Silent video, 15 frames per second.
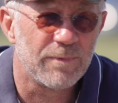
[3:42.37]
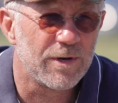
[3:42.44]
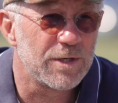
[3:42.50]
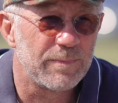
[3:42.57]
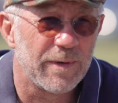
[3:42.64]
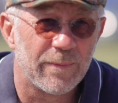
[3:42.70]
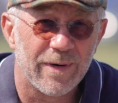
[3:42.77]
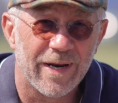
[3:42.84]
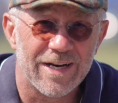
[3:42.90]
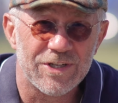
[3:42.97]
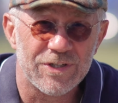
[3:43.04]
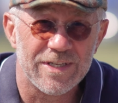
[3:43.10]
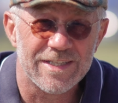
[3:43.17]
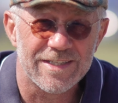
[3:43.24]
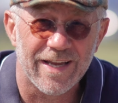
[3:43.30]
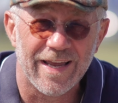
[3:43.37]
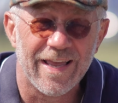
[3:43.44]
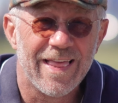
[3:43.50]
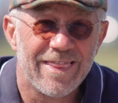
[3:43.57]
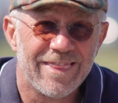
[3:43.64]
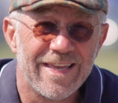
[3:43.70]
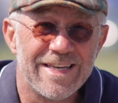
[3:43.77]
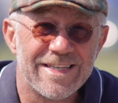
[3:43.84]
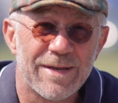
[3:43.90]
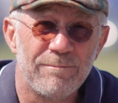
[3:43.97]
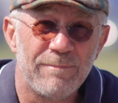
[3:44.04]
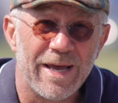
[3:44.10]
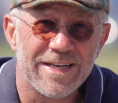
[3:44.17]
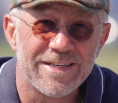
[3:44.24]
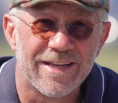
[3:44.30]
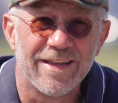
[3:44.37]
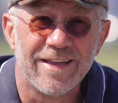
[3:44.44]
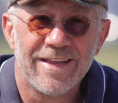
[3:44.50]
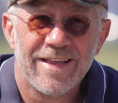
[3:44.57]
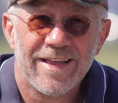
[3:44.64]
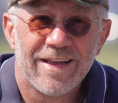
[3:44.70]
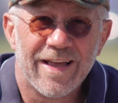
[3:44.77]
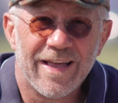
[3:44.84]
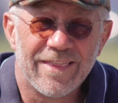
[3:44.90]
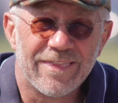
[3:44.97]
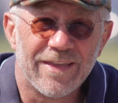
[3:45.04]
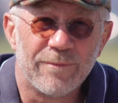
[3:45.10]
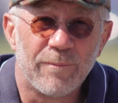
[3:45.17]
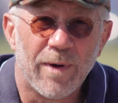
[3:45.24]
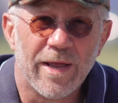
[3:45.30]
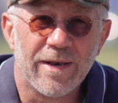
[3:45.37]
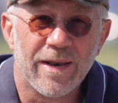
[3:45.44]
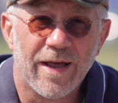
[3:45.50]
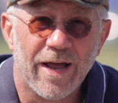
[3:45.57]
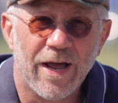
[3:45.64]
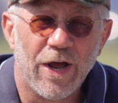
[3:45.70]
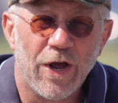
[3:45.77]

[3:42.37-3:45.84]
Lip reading: Most people actually say these are better than mine at